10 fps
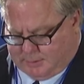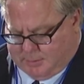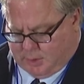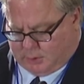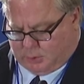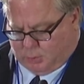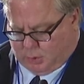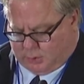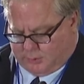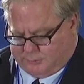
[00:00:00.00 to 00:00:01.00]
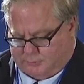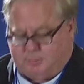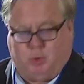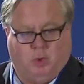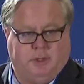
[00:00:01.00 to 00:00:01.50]
American workers to
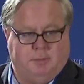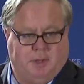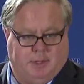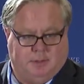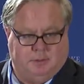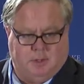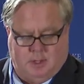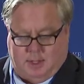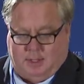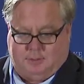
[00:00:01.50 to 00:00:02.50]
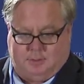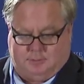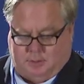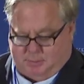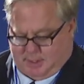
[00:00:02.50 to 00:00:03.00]
poorly paid, and in
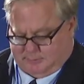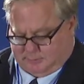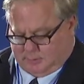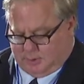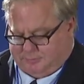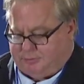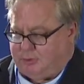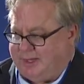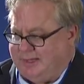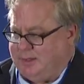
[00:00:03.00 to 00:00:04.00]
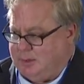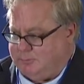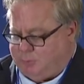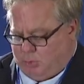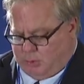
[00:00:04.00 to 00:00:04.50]
some cases, unfree
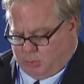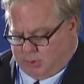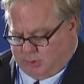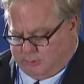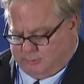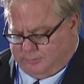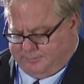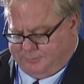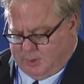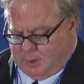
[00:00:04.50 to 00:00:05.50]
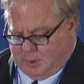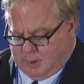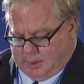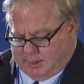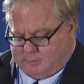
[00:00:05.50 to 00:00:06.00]
foreign workers.
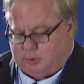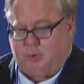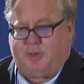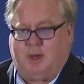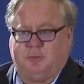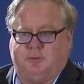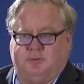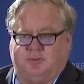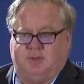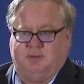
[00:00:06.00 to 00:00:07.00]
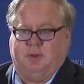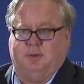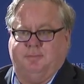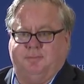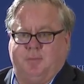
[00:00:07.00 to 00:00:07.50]
In
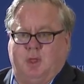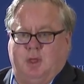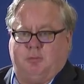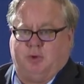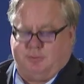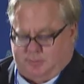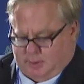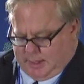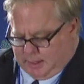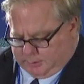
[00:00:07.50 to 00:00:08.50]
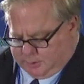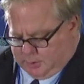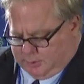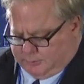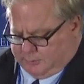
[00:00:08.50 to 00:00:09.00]
2007, President Alan
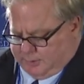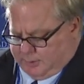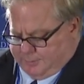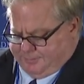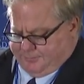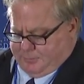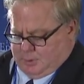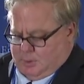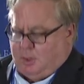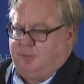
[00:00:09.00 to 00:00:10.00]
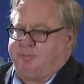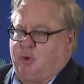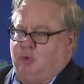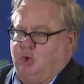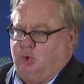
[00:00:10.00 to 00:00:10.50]
Garcia of
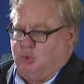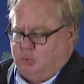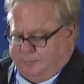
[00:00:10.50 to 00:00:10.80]
Peru,